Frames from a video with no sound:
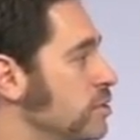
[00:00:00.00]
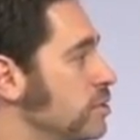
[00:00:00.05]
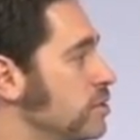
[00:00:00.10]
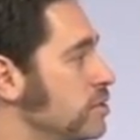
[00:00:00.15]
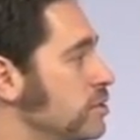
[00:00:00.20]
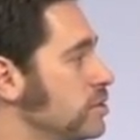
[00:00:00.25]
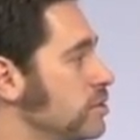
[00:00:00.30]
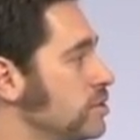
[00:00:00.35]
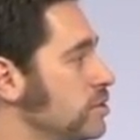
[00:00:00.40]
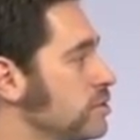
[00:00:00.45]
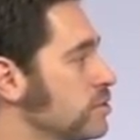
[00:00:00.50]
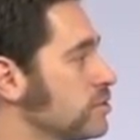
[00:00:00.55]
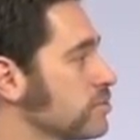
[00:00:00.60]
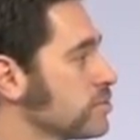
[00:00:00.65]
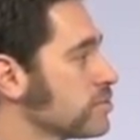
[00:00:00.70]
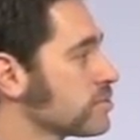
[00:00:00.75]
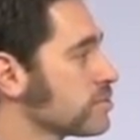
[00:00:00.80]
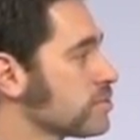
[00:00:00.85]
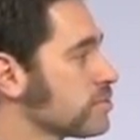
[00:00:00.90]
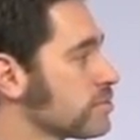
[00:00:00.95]

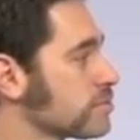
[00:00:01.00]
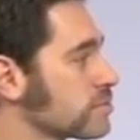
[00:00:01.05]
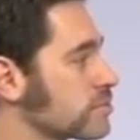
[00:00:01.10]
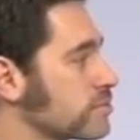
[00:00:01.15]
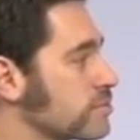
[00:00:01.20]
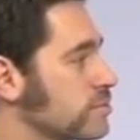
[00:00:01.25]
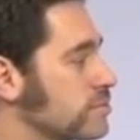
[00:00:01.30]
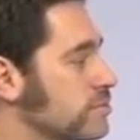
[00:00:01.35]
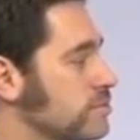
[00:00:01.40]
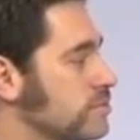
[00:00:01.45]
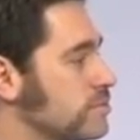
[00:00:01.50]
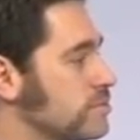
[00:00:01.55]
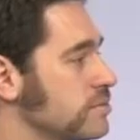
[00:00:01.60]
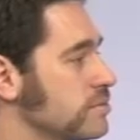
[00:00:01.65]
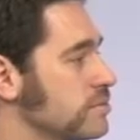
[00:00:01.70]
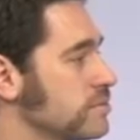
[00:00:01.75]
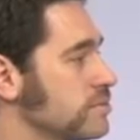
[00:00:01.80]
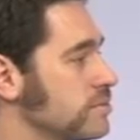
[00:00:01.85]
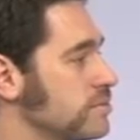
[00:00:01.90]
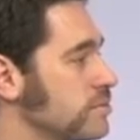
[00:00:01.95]

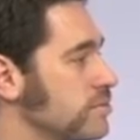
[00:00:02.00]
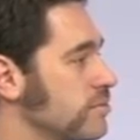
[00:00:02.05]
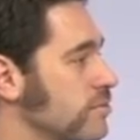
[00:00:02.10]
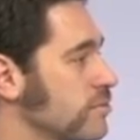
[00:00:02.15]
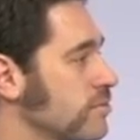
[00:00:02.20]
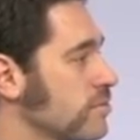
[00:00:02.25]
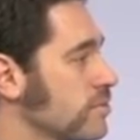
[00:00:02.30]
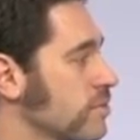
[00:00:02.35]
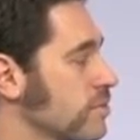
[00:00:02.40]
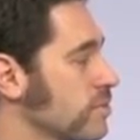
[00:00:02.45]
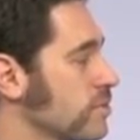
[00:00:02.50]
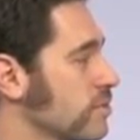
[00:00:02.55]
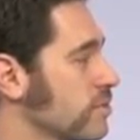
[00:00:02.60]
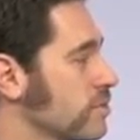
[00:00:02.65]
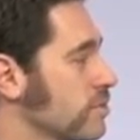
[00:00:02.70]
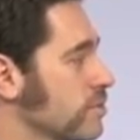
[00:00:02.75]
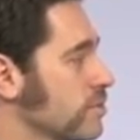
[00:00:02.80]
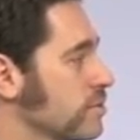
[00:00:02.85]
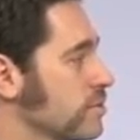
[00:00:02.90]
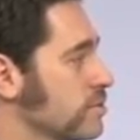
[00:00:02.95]

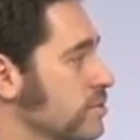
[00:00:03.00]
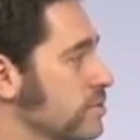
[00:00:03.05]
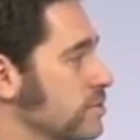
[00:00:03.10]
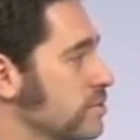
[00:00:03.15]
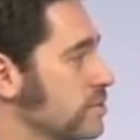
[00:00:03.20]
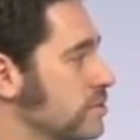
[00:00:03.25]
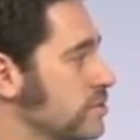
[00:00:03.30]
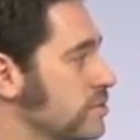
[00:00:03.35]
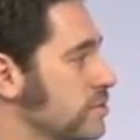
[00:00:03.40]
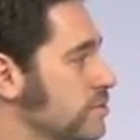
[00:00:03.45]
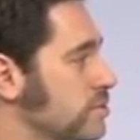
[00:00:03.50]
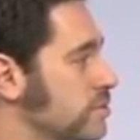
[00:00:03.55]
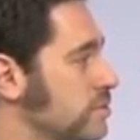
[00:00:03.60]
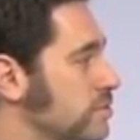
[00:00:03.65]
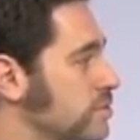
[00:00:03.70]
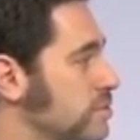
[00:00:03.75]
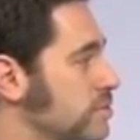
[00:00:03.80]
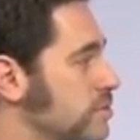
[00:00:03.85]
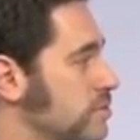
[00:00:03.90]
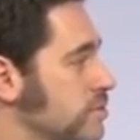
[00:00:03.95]

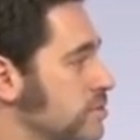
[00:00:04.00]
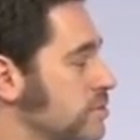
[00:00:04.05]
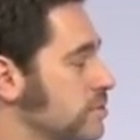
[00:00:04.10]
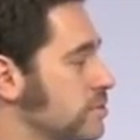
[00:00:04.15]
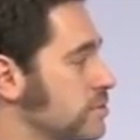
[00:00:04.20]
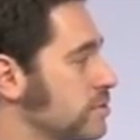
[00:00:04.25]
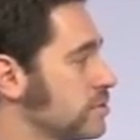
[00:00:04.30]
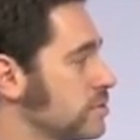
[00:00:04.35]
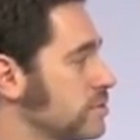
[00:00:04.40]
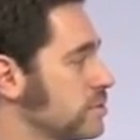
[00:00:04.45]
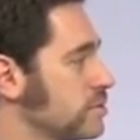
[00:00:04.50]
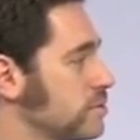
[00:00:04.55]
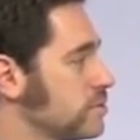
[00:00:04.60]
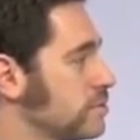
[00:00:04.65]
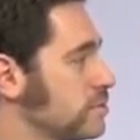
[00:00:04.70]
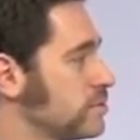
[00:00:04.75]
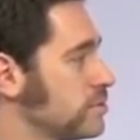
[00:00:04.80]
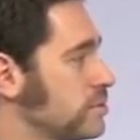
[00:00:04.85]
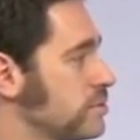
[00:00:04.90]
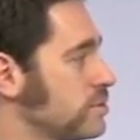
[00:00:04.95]

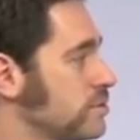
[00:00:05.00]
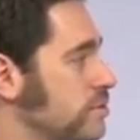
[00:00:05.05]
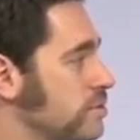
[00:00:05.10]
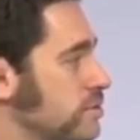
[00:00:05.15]
[no speech]